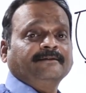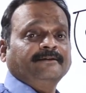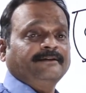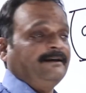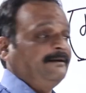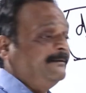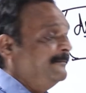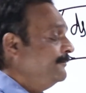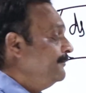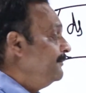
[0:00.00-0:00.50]

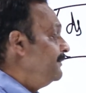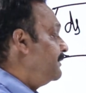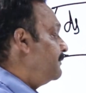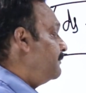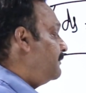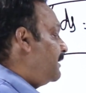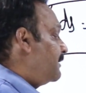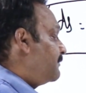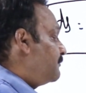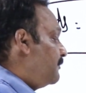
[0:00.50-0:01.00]
Okay,
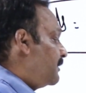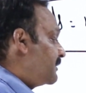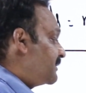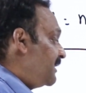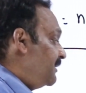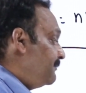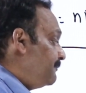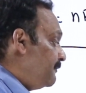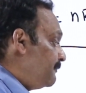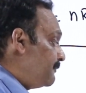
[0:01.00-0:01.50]
but what
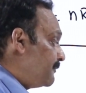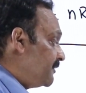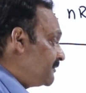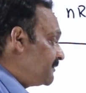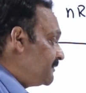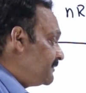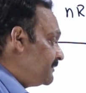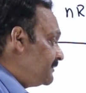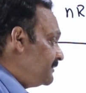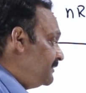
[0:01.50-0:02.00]
type of
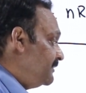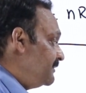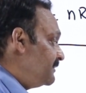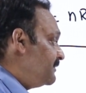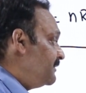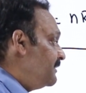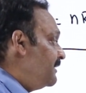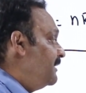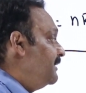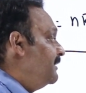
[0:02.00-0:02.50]
process it
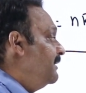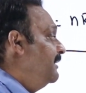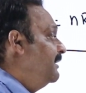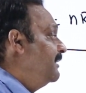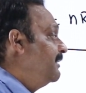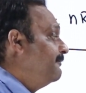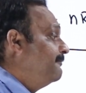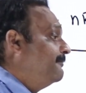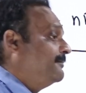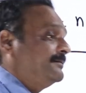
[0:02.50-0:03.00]
is? An
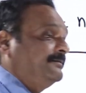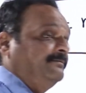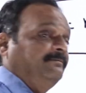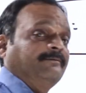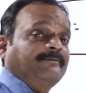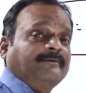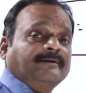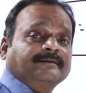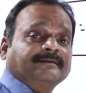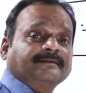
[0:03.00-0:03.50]
irreversible
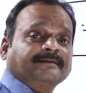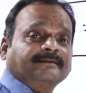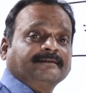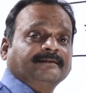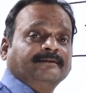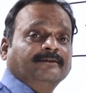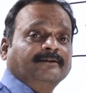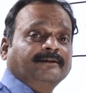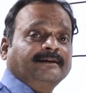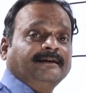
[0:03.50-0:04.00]
process.
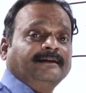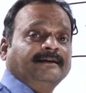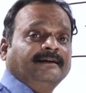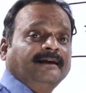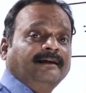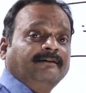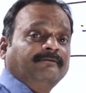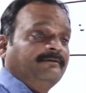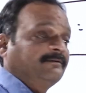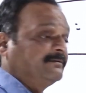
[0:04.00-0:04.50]
Okay,
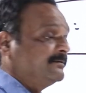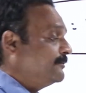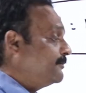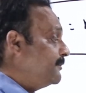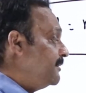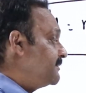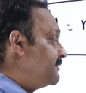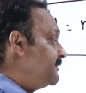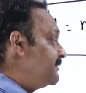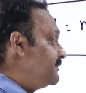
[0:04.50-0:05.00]
irreversible
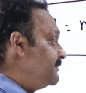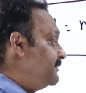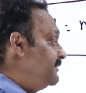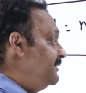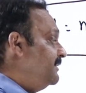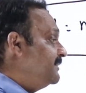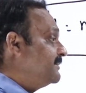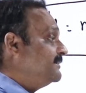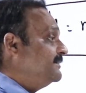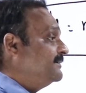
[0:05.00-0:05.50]
process,
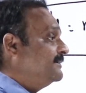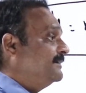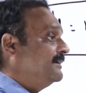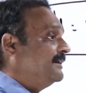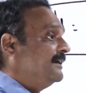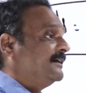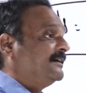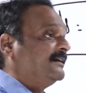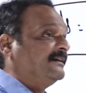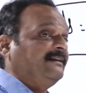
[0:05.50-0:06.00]
ds is
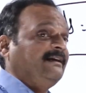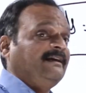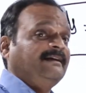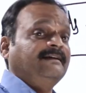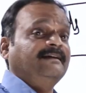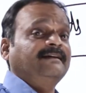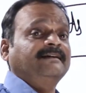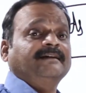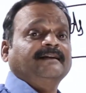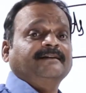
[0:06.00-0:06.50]
greater than
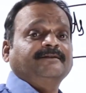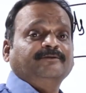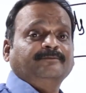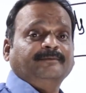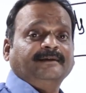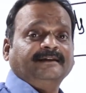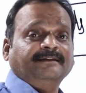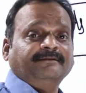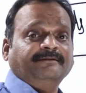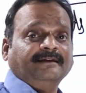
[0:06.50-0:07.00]
delta Q
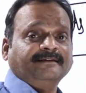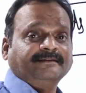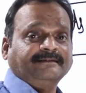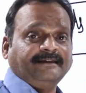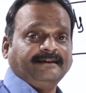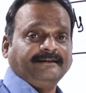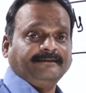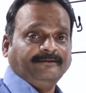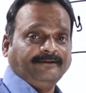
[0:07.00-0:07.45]
by T, we are seeing.